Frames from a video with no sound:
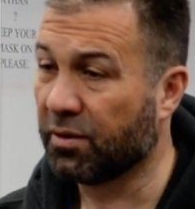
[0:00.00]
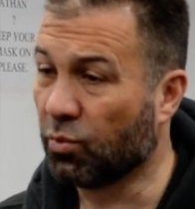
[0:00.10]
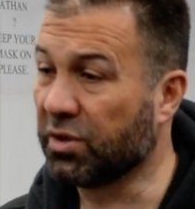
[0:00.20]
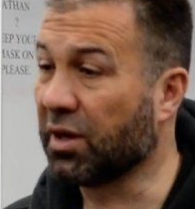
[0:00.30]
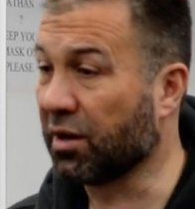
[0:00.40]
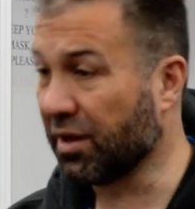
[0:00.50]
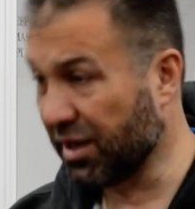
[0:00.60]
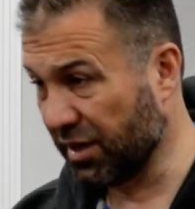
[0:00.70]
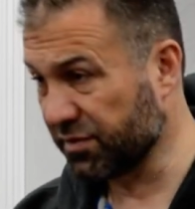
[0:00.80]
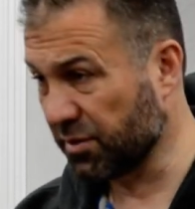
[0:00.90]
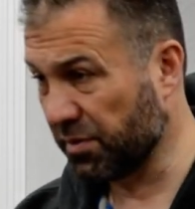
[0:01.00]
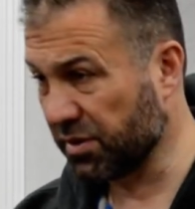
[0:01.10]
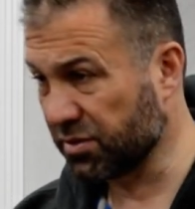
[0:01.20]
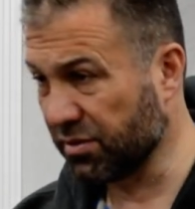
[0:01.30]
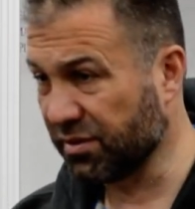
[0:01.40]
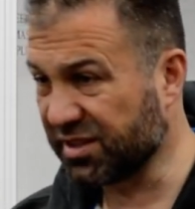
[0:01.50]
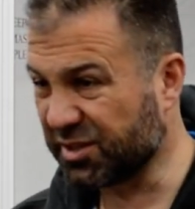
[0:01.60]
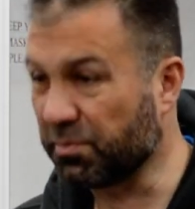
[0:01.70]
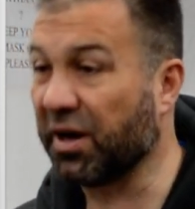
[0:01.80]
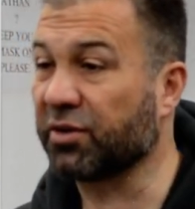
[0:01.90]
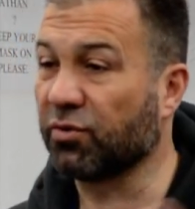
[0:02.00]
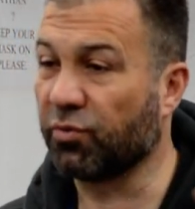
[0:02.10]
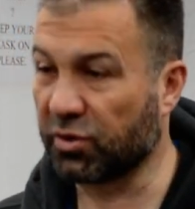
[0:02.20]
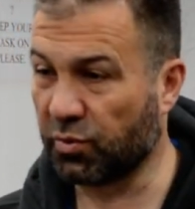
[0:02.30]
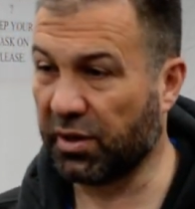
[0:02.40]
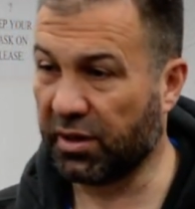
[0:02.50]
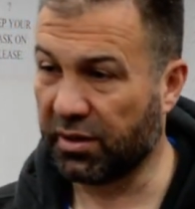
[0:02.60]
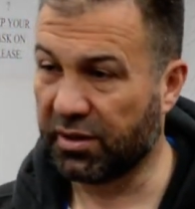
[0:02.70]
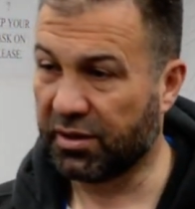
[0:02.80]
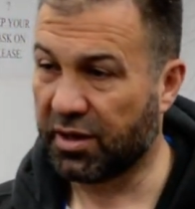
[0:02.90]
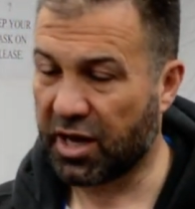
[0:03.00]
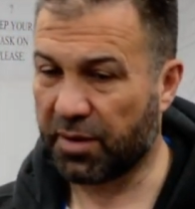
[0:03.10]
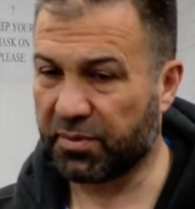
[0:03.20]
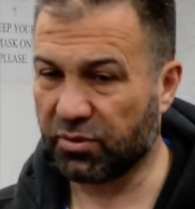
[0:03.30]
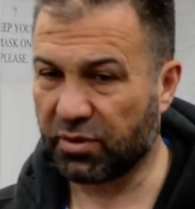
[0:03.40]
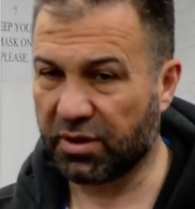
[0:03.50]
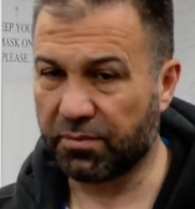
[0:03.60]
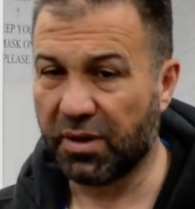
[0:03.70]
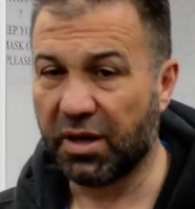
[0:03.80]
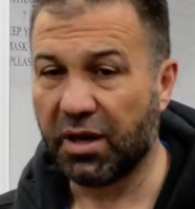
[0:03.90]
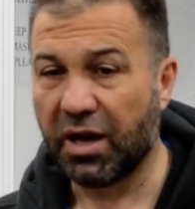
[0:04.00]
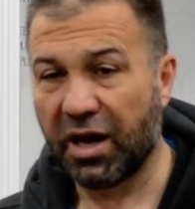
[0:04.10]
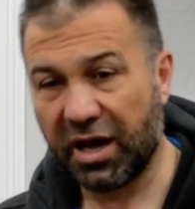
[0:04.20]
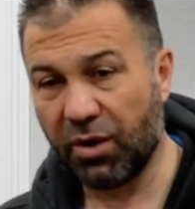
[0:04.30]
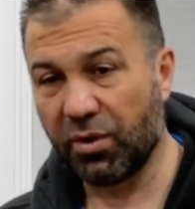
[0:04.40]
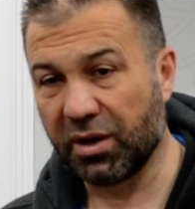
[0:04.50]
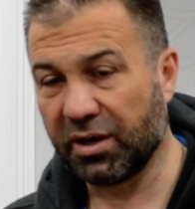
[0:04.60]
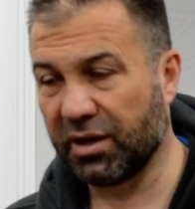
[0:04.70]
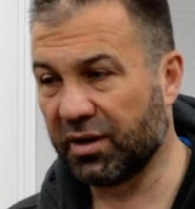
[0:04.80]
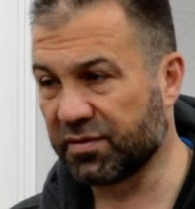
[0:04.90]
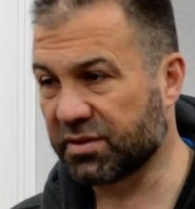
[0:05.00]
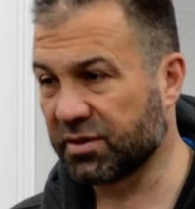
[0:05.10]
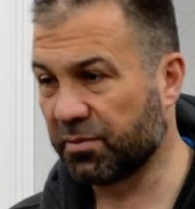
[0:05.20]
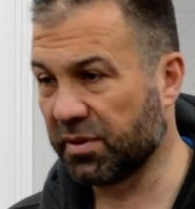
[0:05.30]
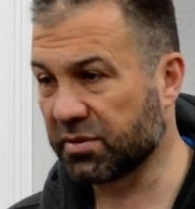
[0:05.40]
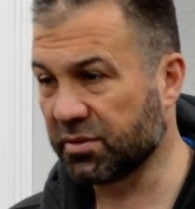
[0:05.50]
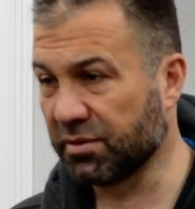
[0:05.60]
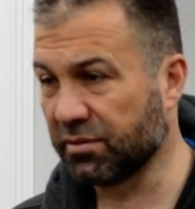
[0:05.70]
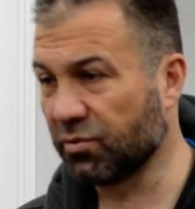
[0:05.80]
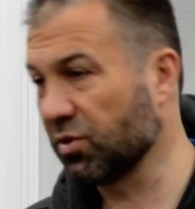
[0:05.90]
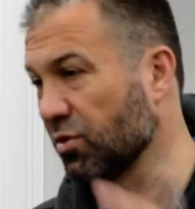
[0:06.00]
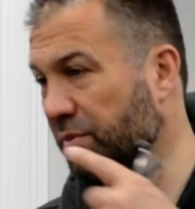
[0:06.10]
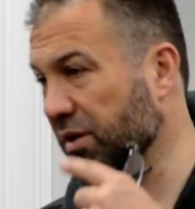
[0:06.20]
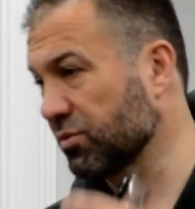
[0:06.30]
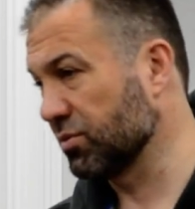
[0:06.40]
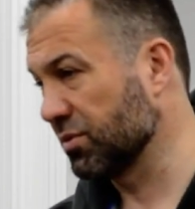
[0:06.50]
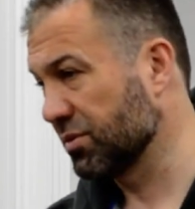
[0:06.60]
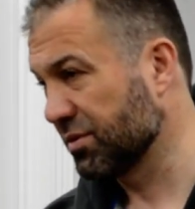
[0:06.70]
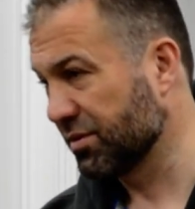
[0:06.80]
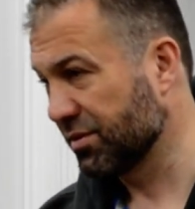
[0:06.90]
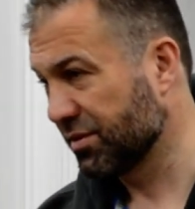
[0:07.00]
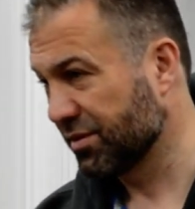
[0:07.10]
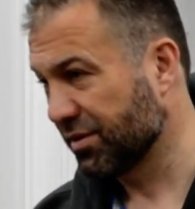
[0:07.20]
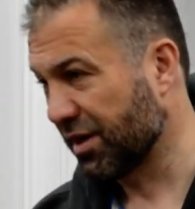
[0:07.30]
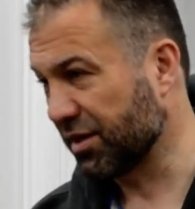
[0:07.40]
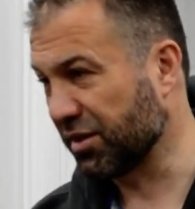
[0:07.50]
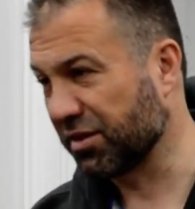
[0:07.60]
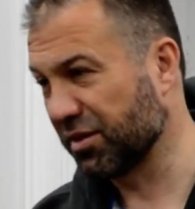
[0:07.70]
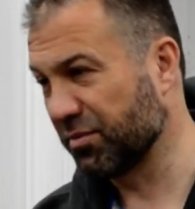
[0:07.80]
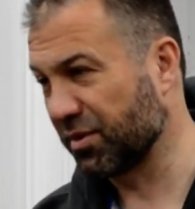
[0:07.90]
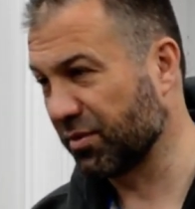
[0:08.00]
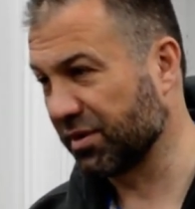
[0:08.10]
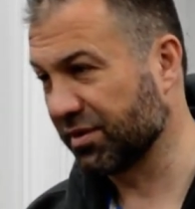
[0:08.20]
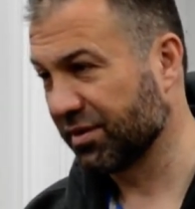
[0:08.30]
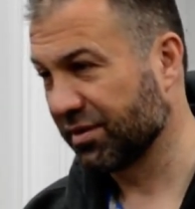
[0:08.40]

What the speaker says: When Allah loves a person, this part of what will happen to him. How Allah loves a person, we go back to hadith number one.